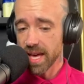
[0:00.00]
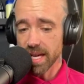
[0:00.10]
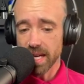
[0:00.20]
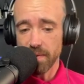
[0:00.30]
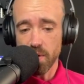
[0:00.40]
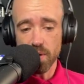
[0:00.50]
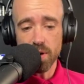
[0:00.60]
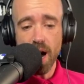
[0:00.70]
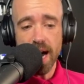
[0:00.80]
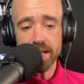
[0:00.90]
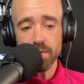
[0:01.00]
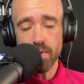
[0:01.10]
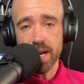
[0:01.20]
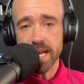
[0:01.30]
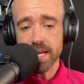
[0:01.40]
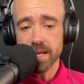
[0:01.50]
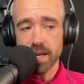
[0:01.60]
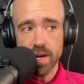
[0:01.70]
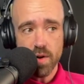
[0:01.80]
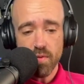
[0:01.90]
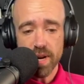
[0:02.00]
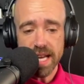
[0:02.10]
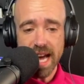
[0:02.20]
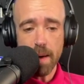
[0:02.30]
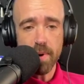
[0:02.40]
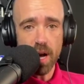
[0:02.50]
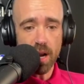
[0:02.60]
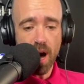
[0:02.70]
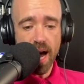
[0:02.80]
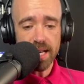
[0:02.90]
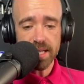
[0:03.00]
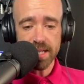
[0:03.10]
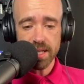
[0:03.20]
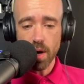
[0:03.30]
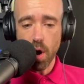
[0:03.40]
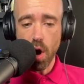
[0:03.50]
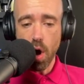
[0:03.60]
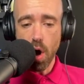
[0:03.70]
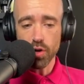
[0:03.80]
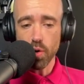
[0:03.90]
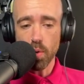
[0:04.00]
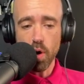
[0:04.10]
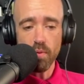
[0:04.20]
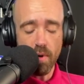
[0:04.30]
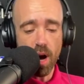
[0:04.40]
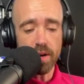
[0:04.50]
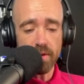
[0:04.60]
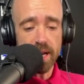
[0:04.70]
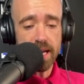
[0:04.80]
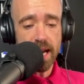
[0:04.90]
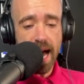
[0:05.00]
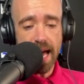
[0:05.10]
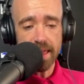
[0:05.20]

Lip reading: if you guys really, really capitalize on your camaraderie and